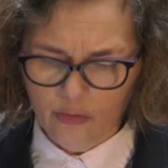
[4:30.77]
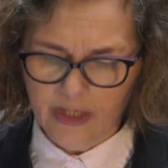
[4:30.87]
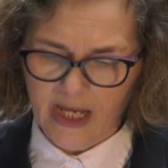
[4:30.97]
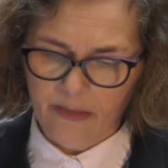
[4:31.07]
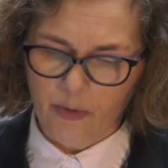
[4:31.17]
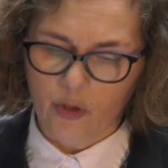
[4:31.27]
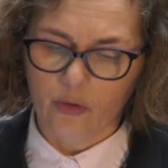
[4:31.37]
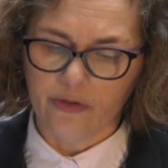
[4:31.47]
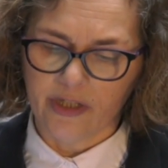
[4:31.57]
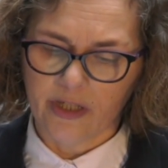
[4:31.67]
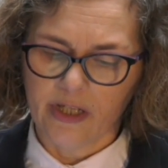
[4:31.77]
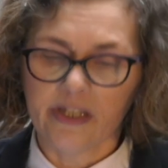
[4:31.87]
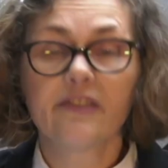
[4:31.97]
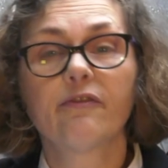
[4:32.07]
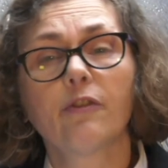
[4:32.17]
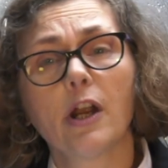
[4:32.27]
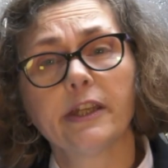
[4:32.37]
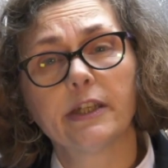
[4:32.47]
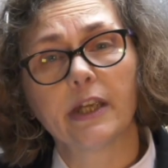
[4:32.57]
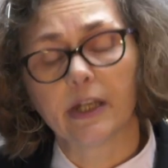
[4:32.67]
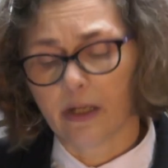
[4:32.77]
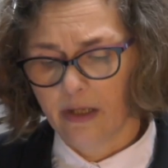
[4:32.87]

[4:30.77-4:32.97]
neighbourhood is frightening,